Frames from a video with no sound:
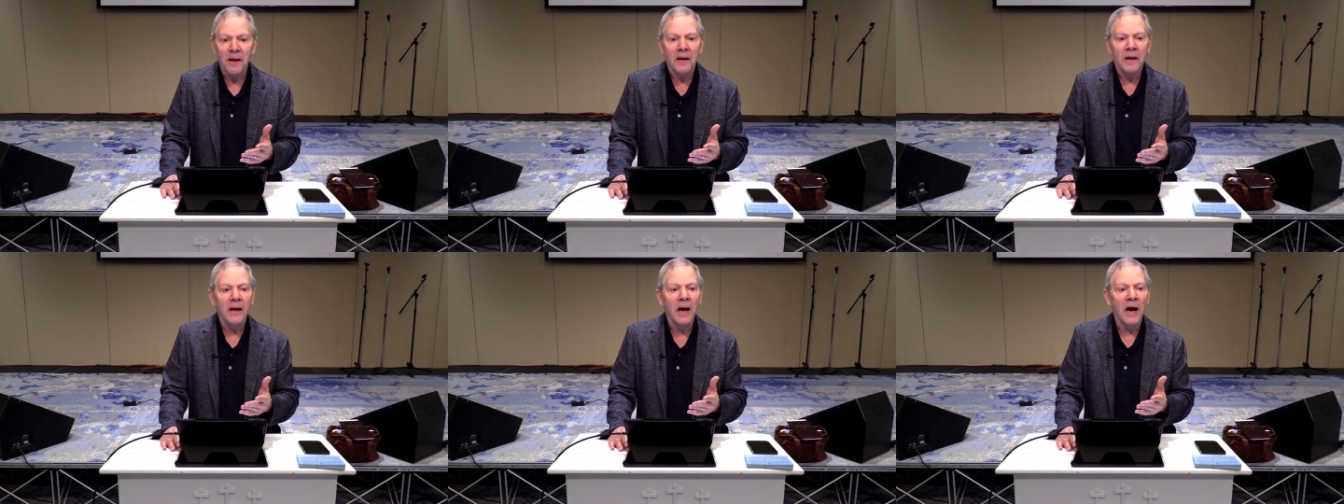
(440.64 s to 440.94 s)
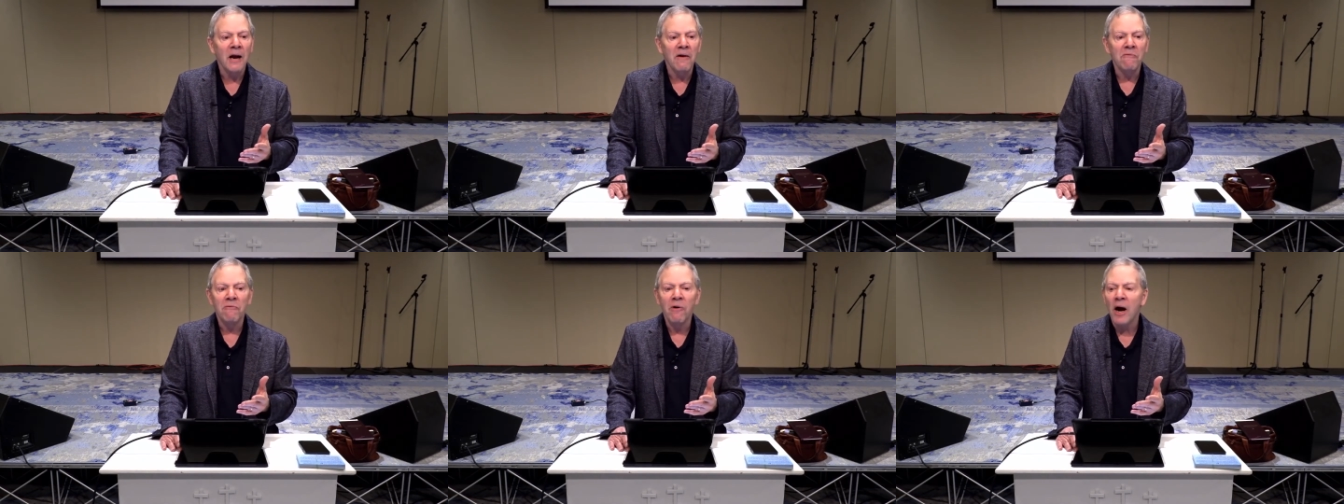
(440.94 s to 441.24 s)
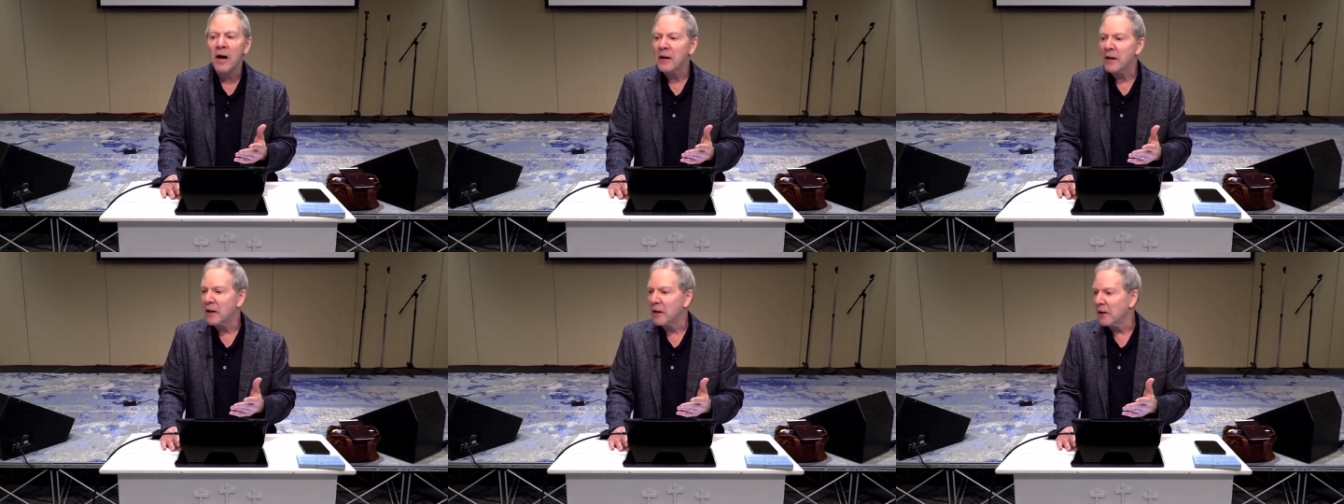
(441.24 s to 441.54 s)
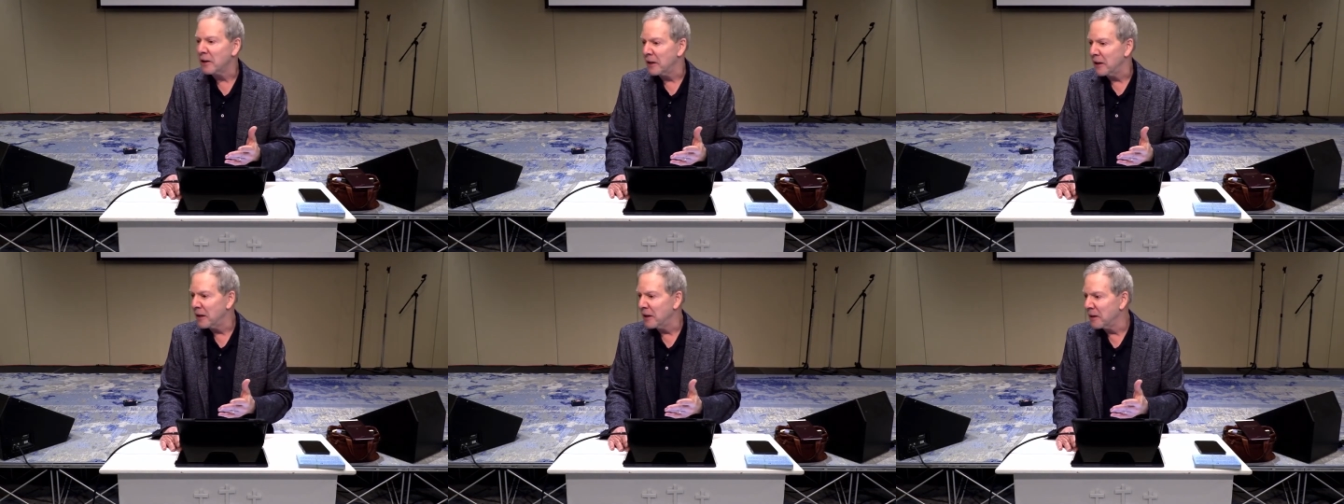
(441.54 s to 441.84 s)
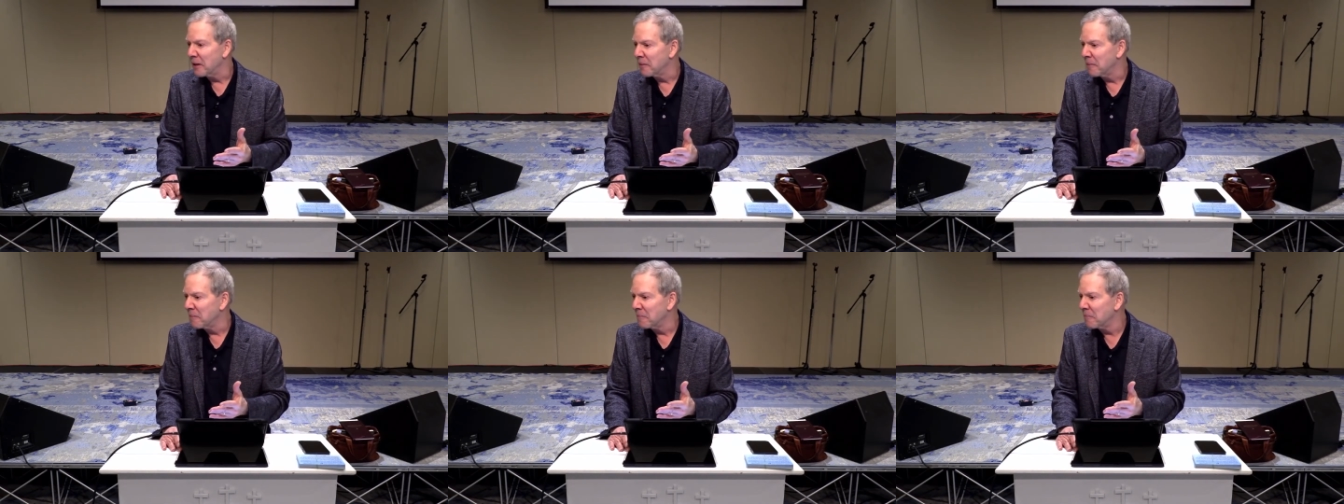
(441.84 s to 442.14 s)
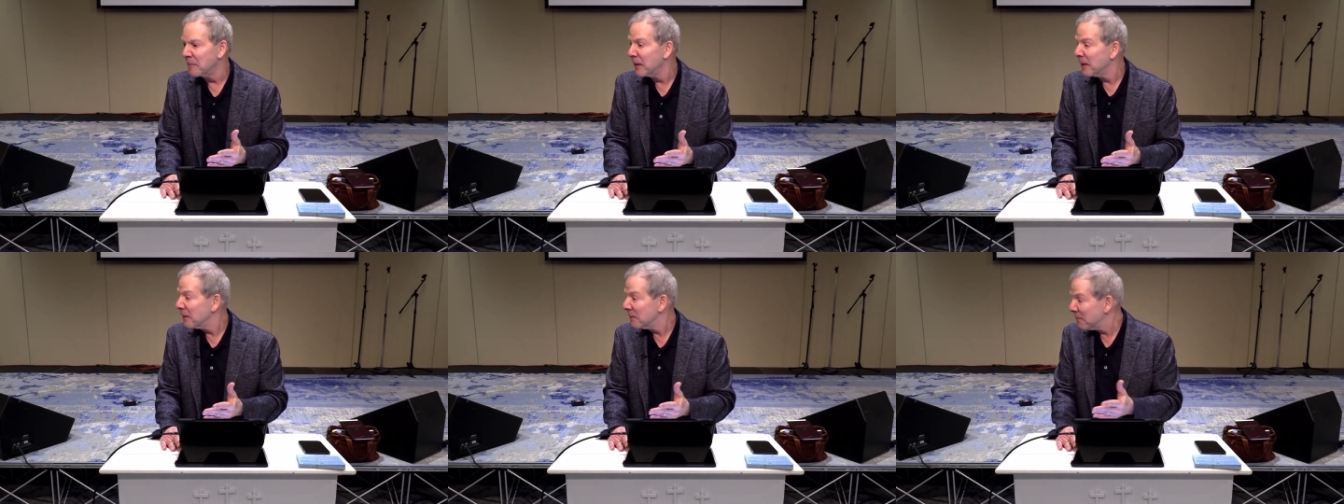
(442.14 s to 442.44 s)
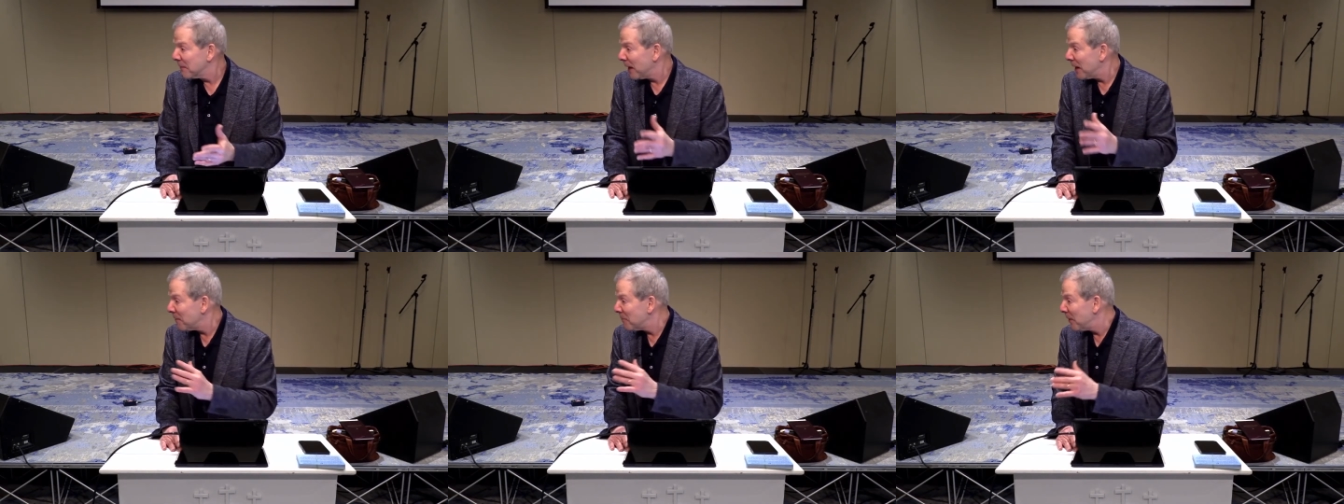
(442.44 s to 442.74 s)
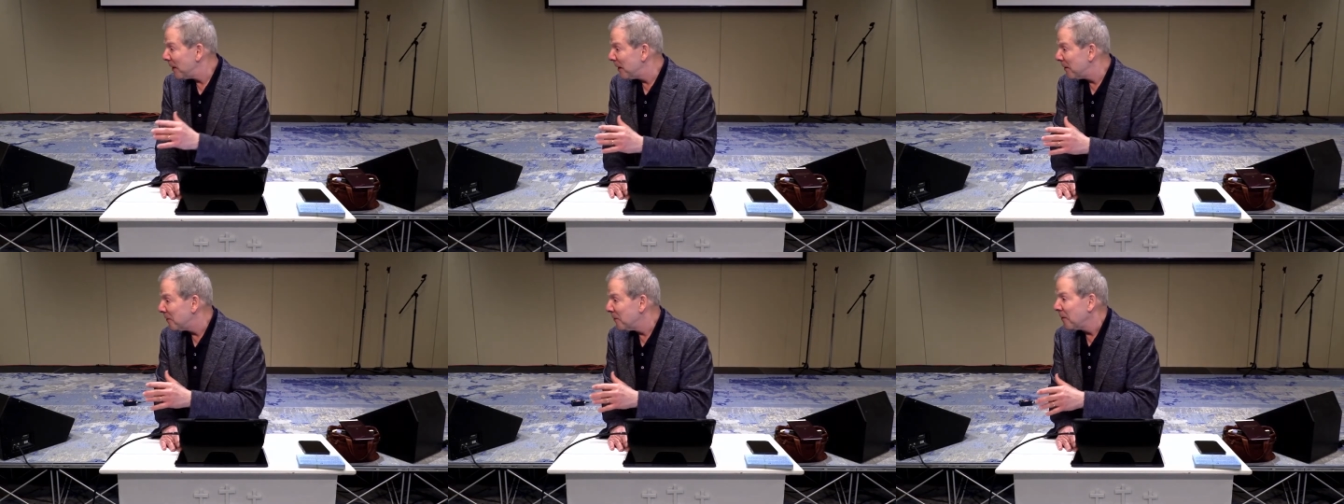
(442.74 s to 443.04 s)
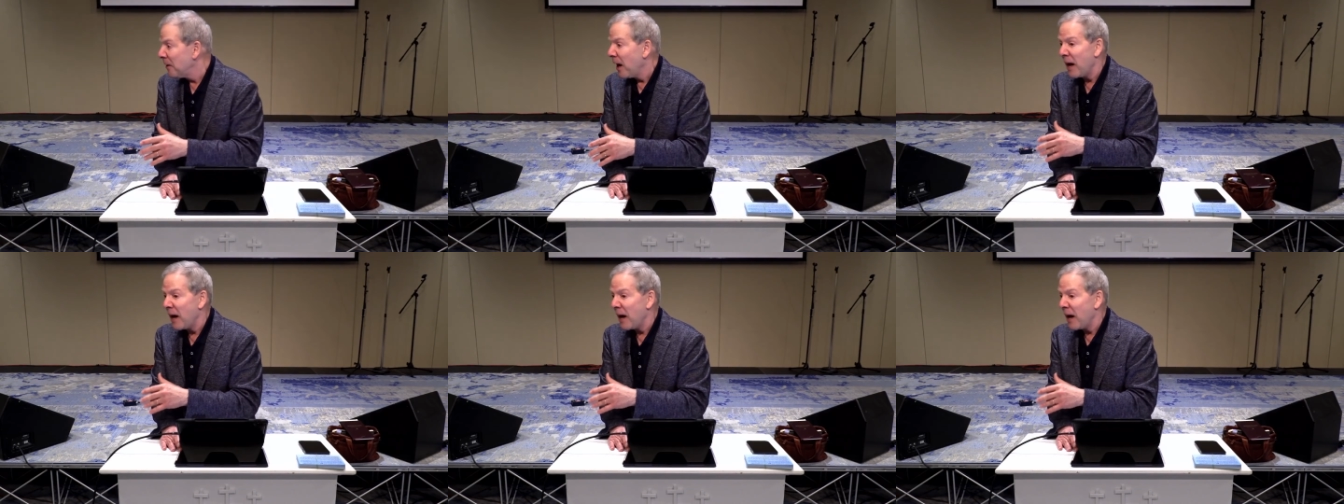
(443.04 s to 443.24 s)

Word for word: Kairotically. Not a bad term.